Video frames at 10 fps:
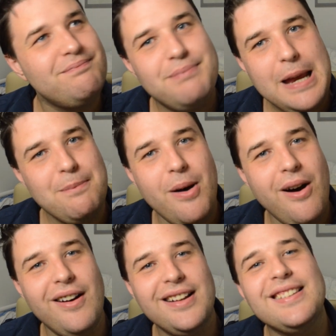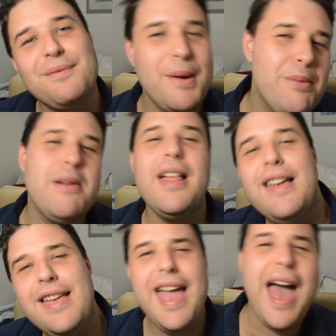beatbox, and people be
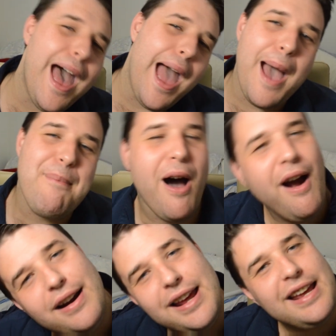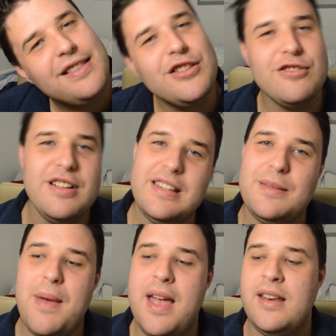like, yeah, party in the streets of
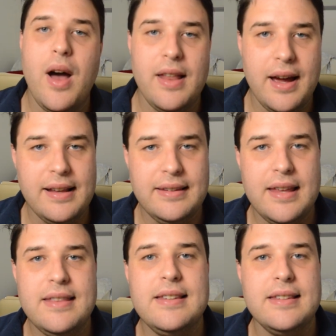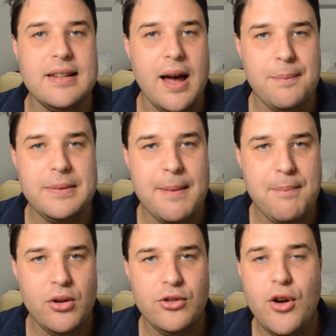Spain. Like I said, this is an
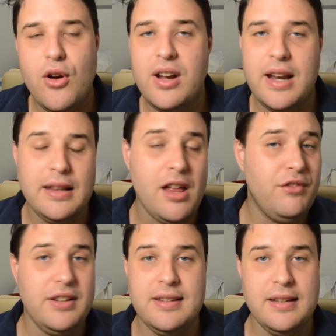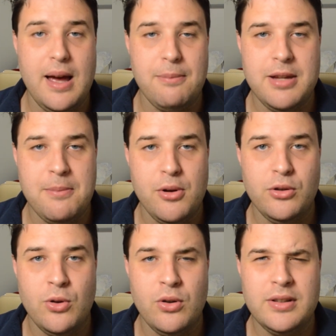up-tempo song and I love listening to up-tempo
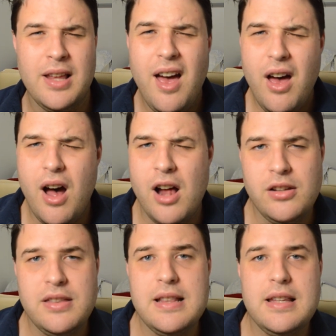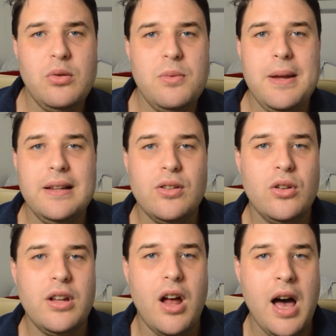songs. I don't think this would be a
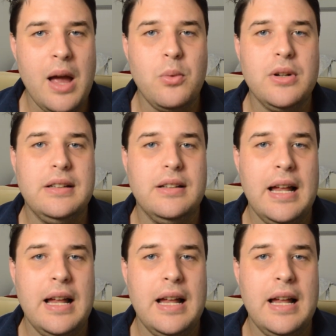song that I would